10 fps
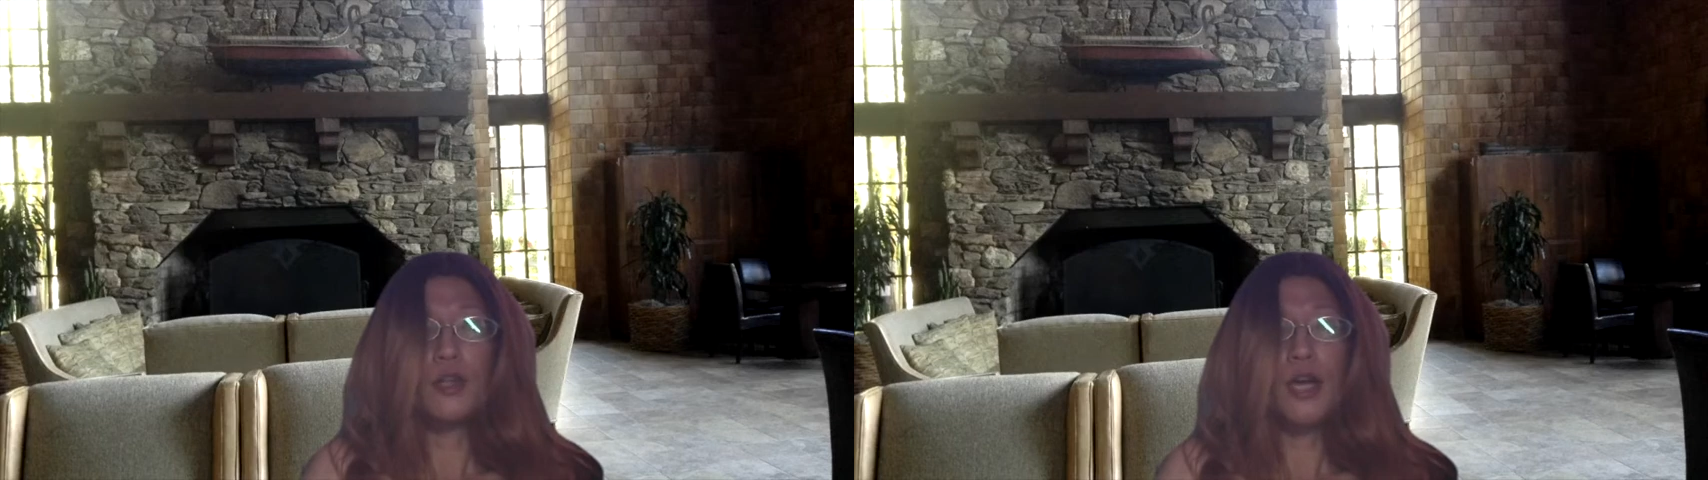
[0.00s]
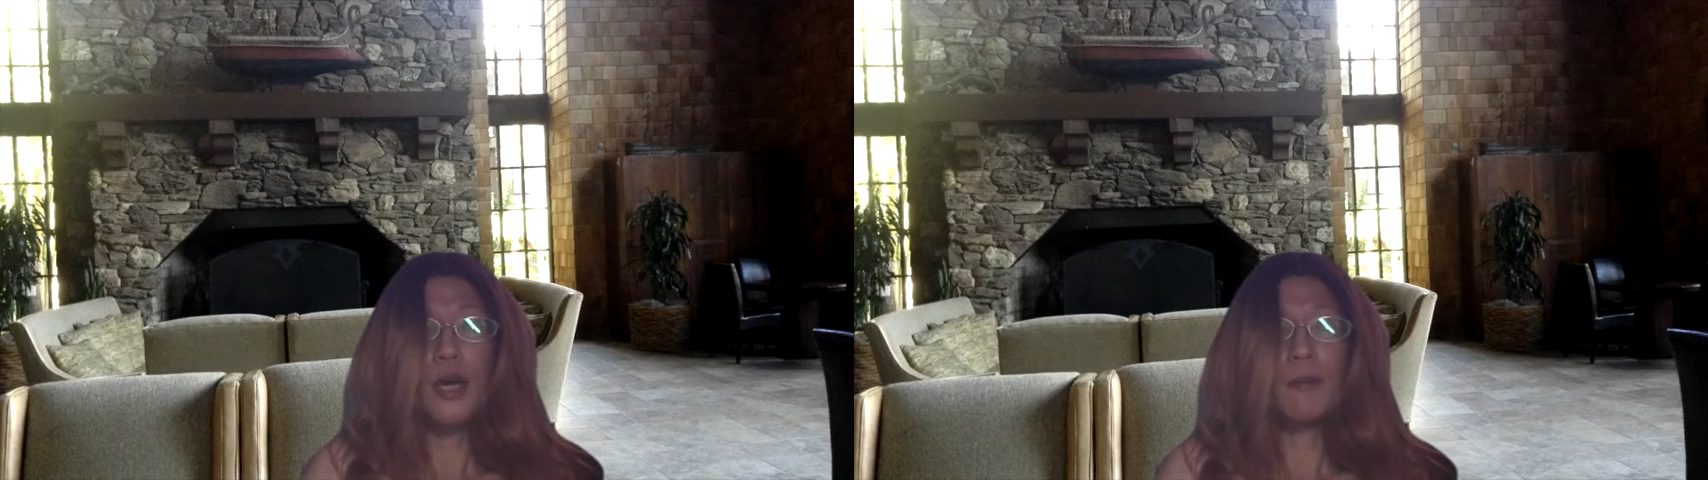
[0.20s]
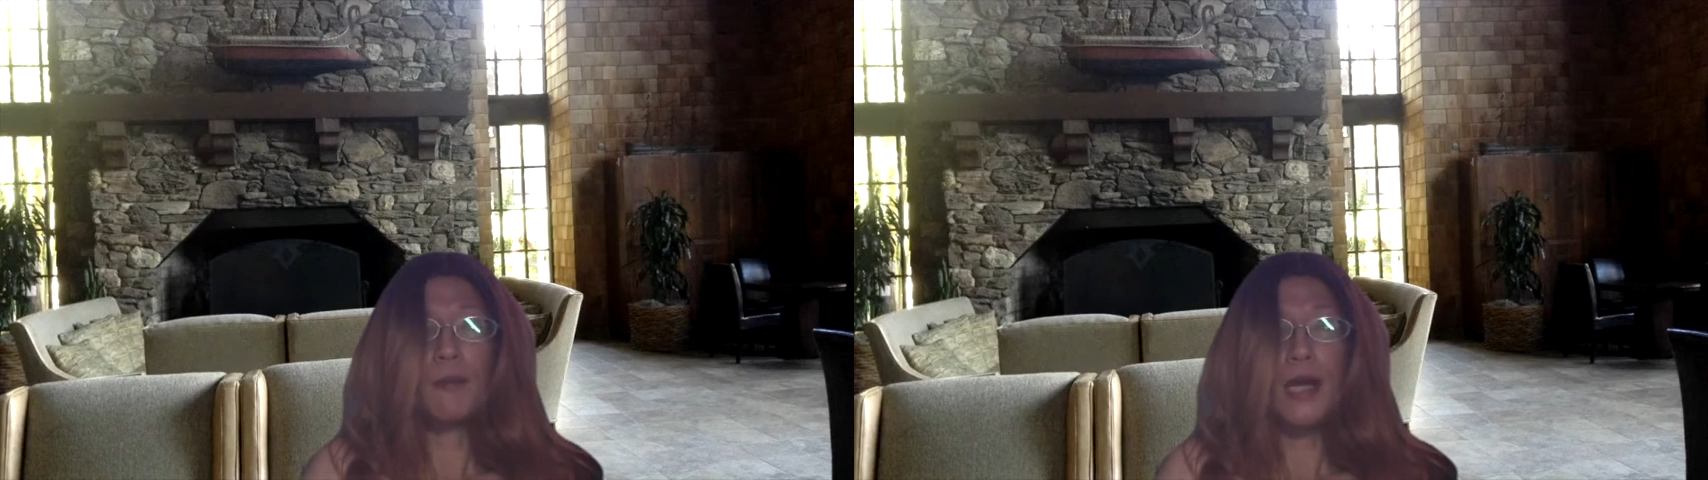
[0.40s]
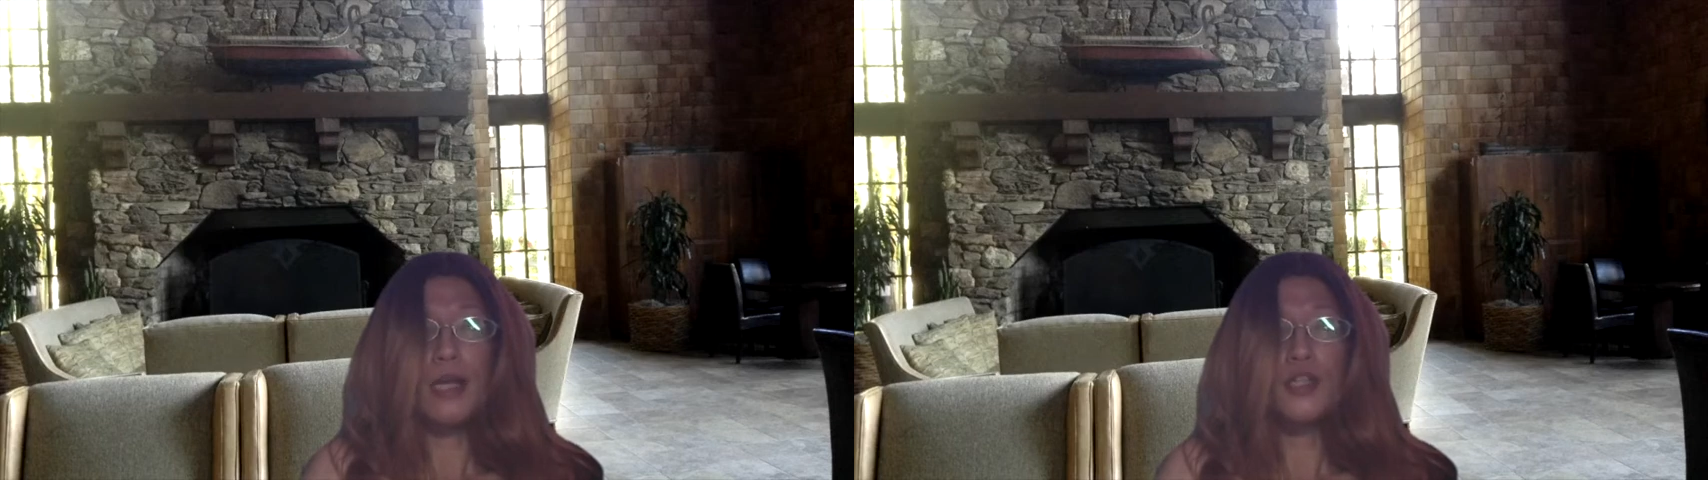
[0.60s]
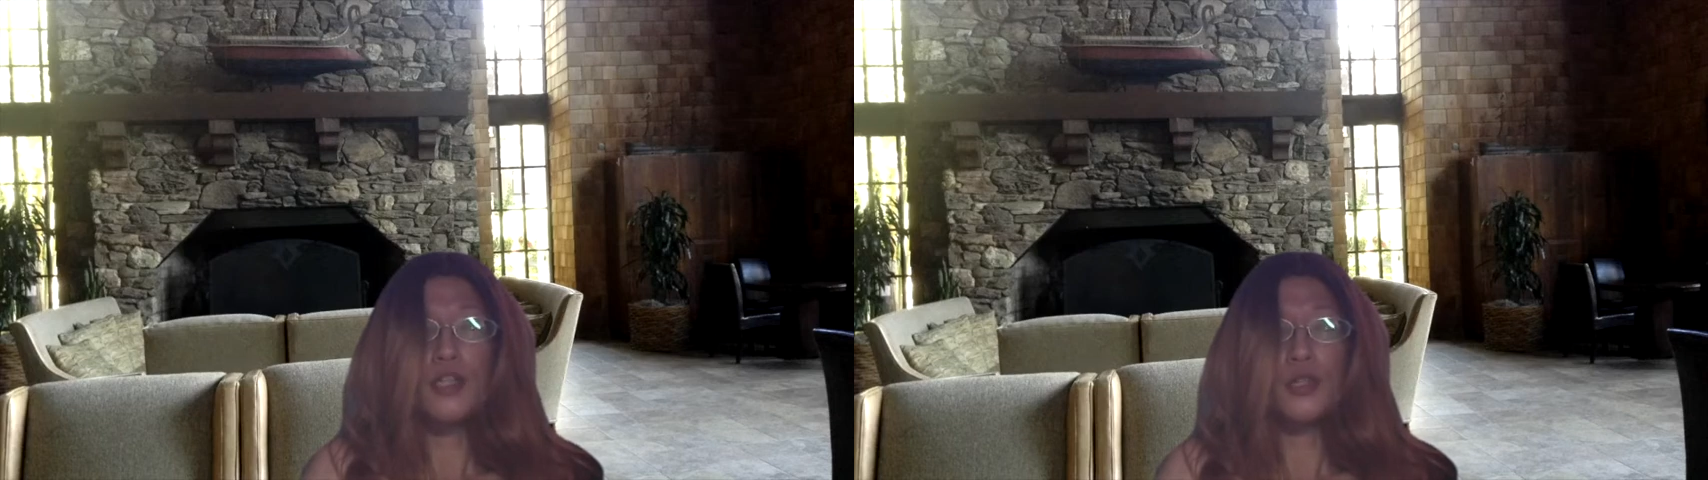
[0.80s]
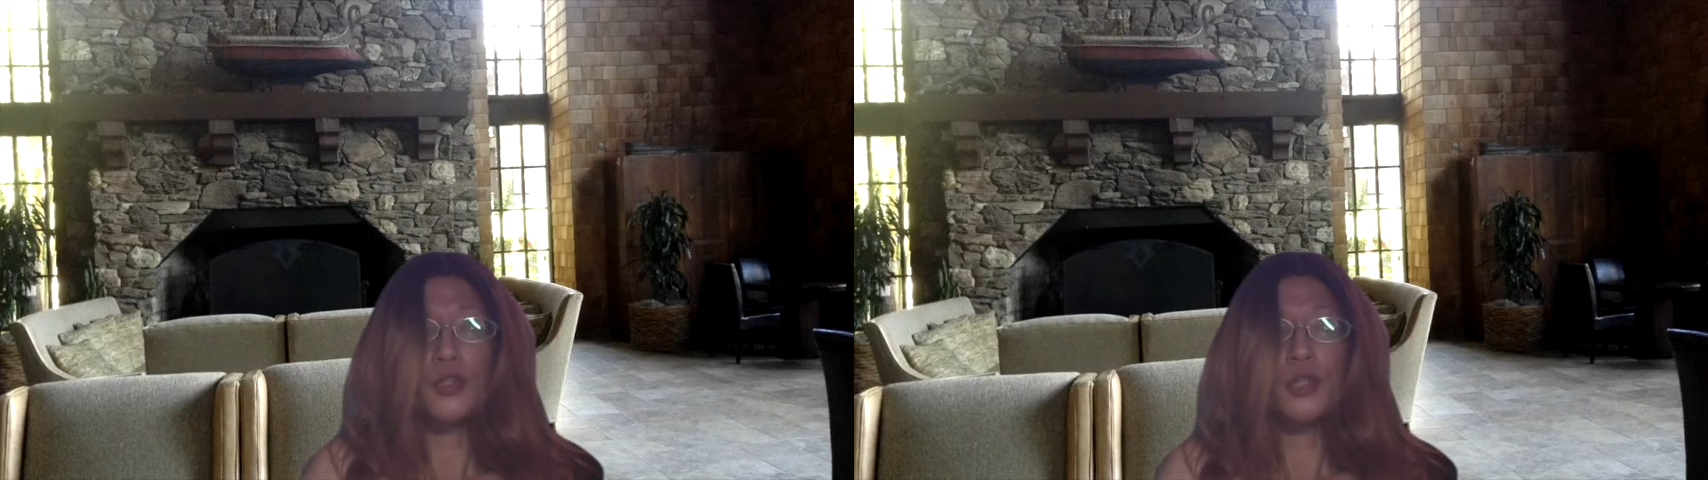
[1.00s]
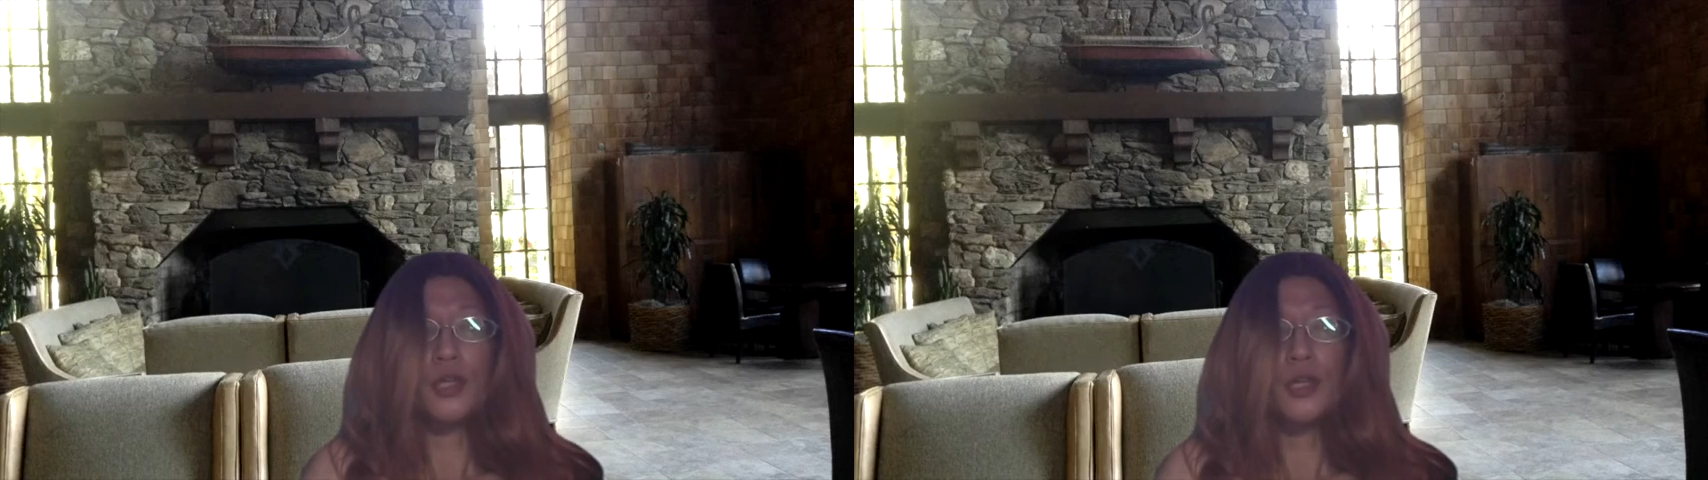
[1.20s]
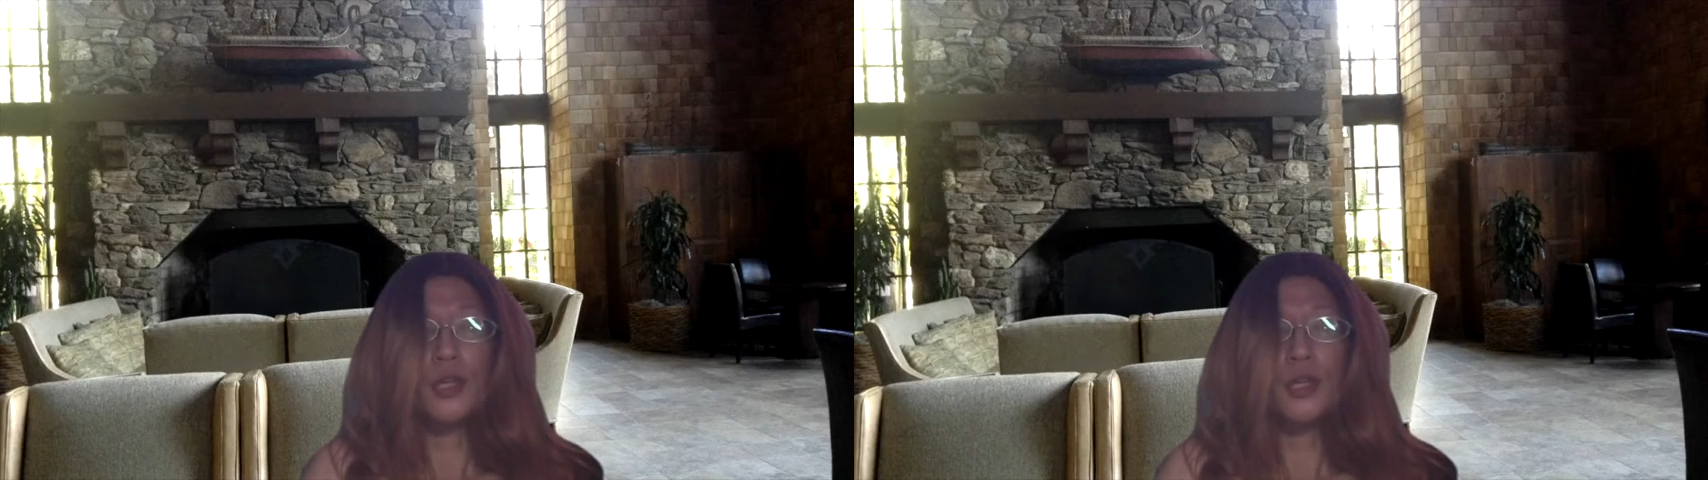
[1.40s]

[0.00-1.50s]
have passion